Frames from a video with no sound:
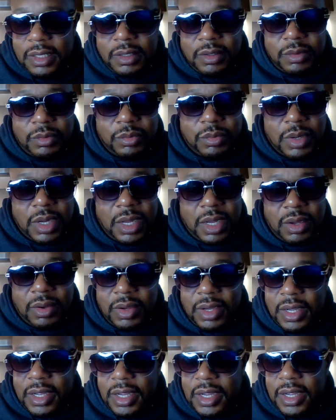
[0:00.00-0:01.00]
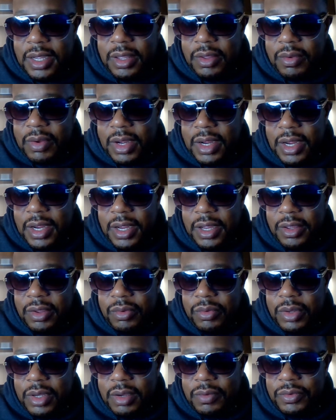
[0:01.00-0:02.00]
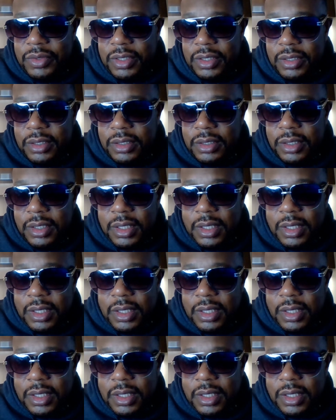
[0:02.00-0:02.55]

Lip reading: Wow, I hear you. I hear you, Government.